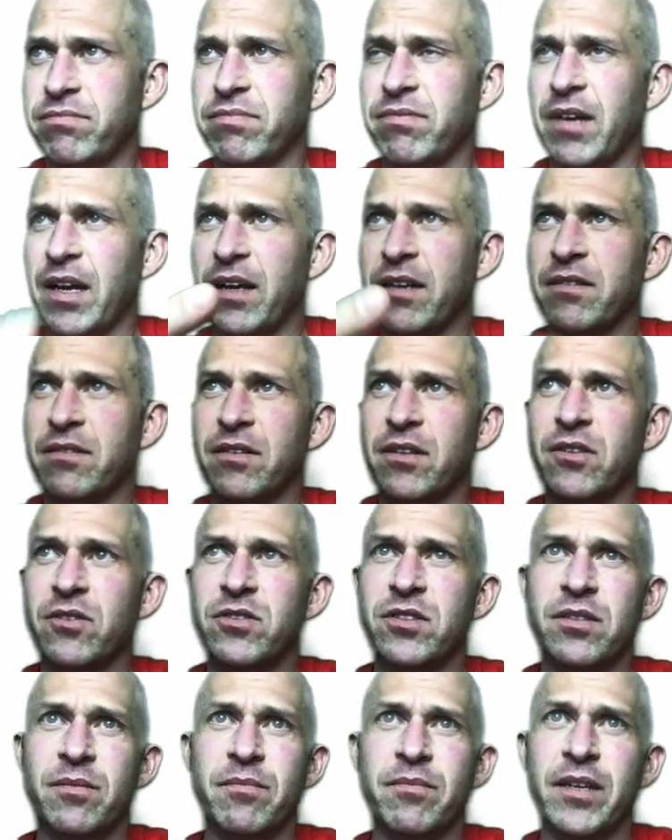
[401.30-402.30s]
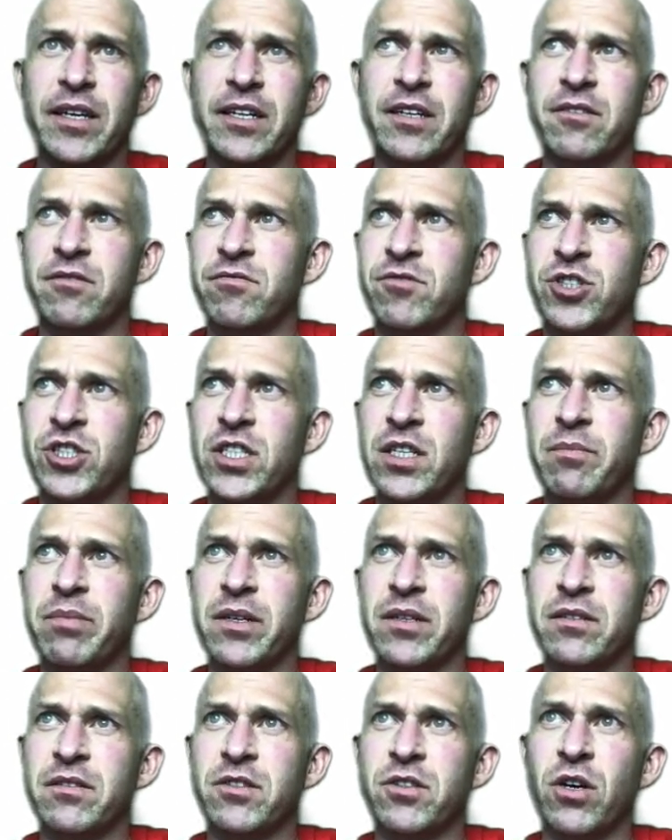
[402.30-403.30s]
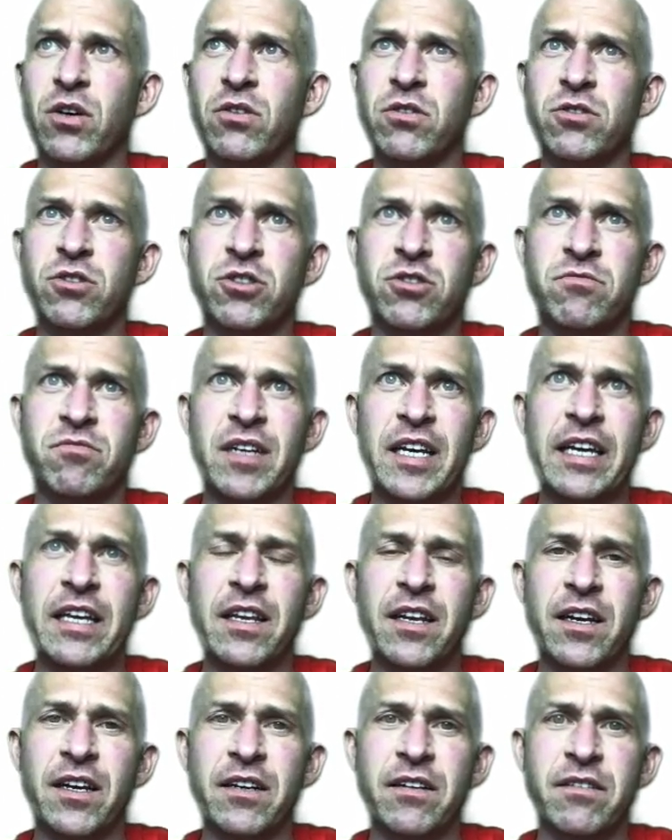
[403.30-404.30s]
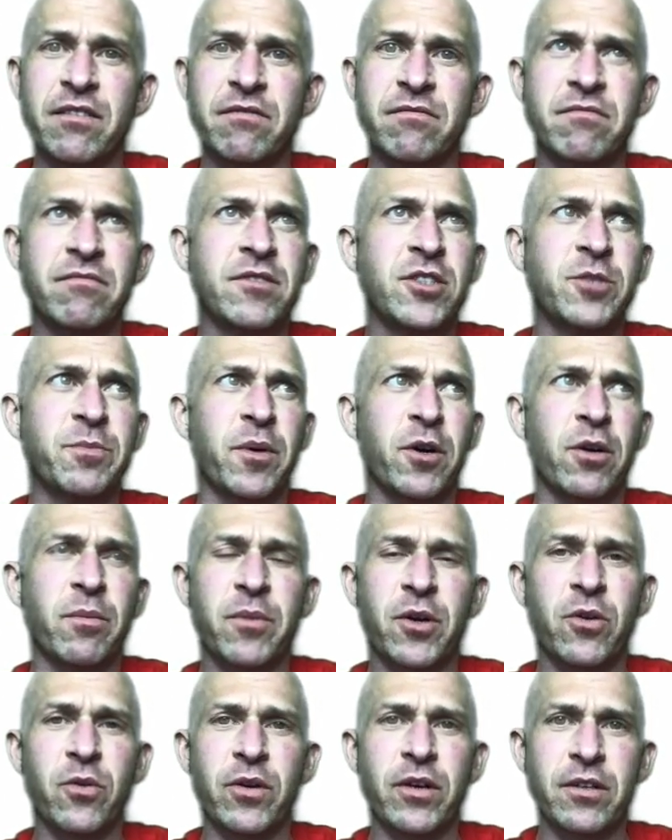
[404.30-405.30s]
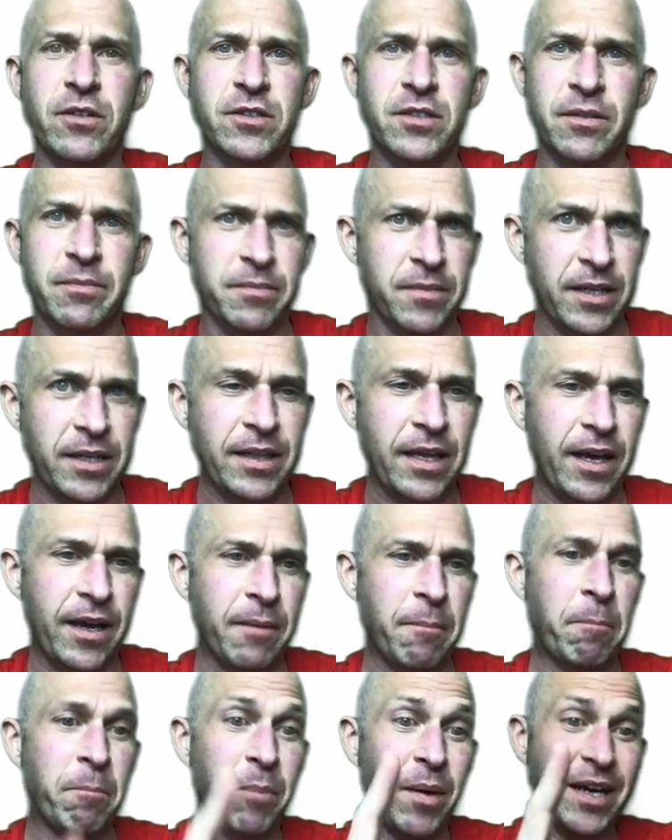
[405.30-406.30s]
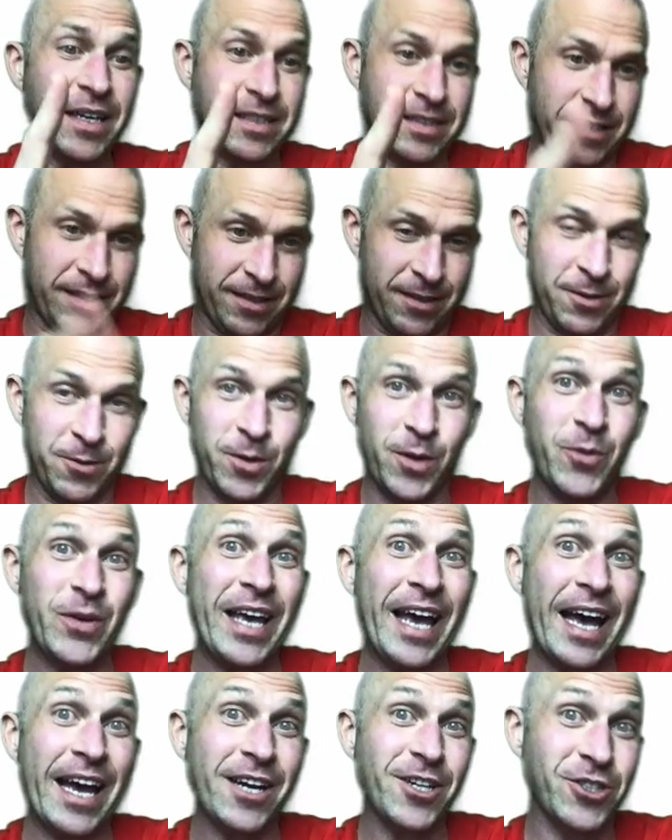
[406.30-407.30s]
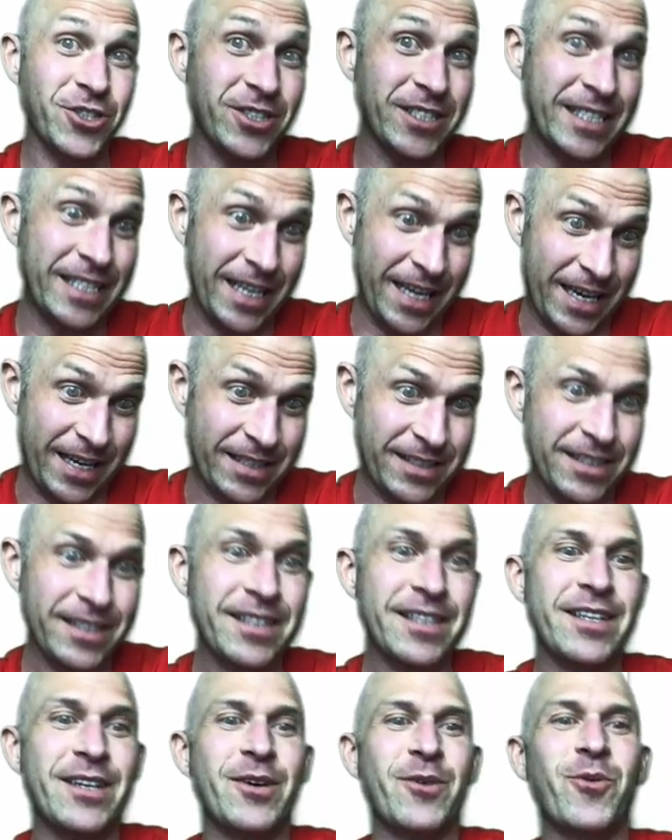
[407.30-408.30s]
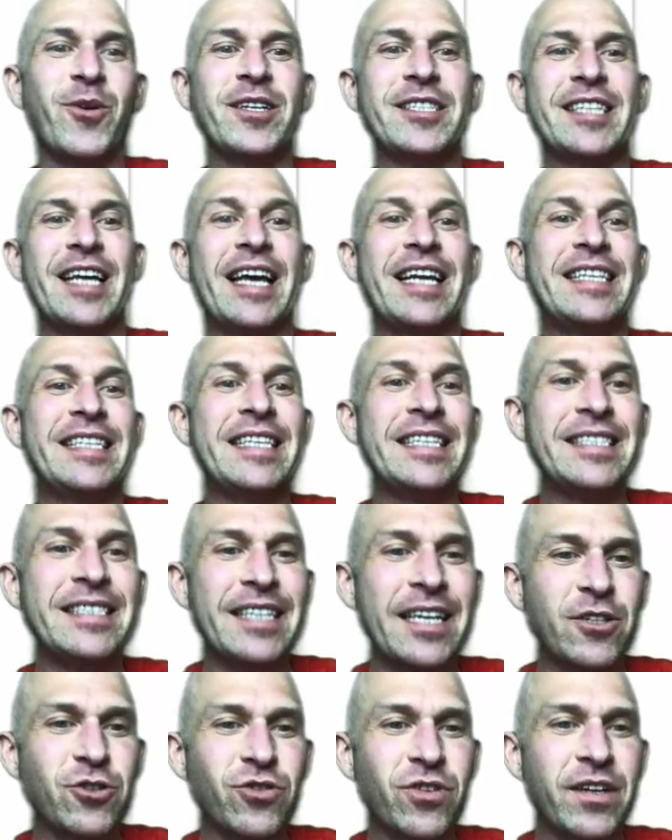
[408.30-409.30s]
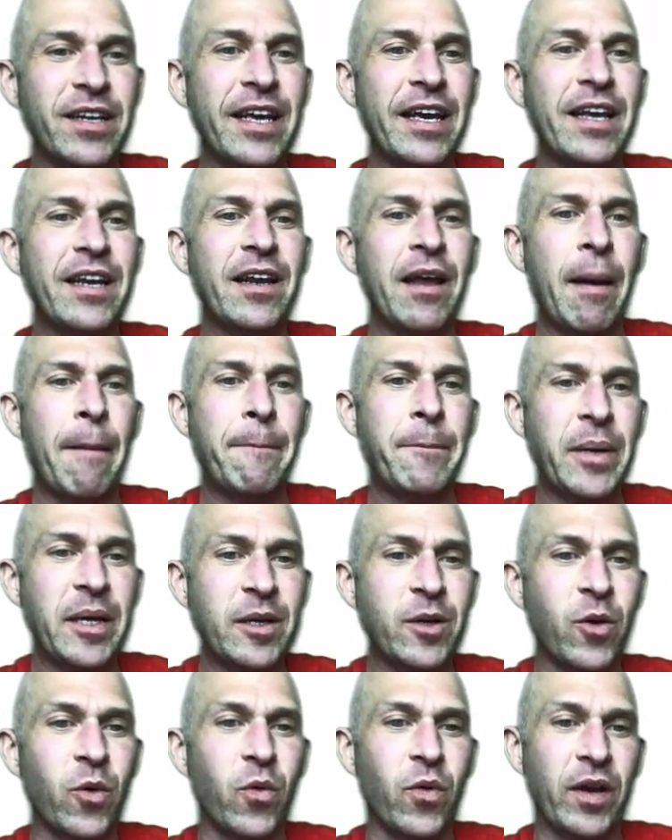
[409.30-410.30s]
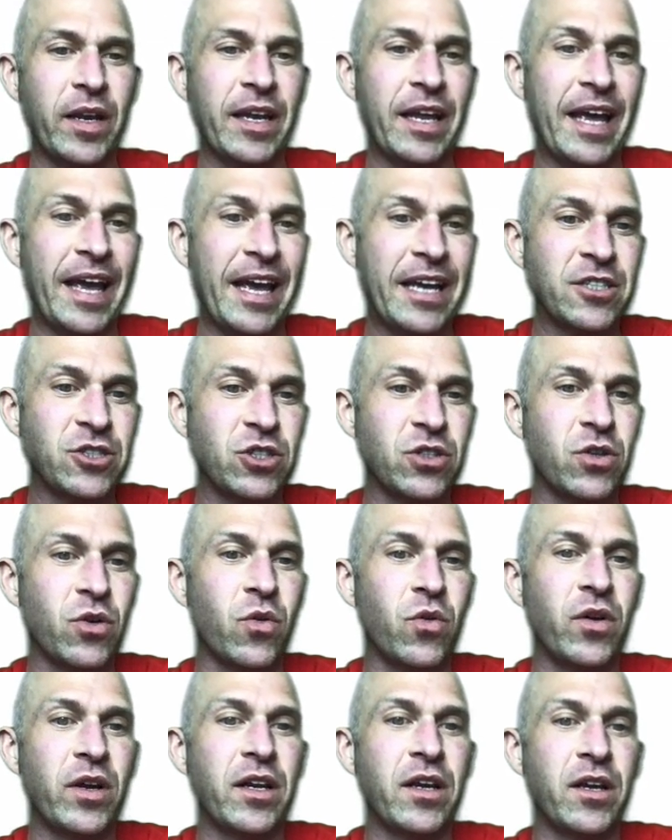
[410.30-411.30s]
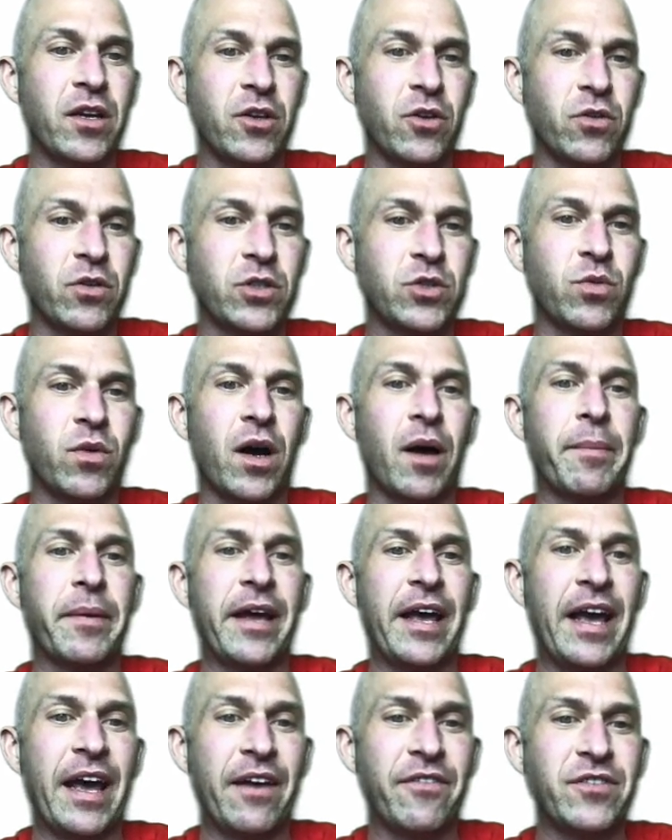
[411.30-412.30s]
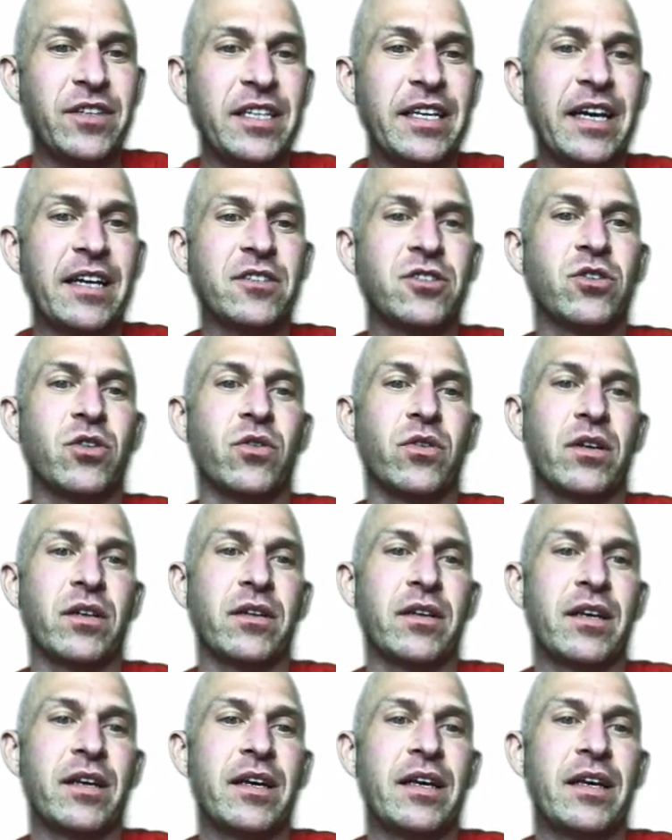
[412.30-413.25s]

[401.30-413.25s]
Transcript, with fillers: I don't know, some like Shiba Doge Elon sperm coin or something like that. But what we actually got was Decentraland, Bitcoin, Enjin Coin, Uniswap, FTX token.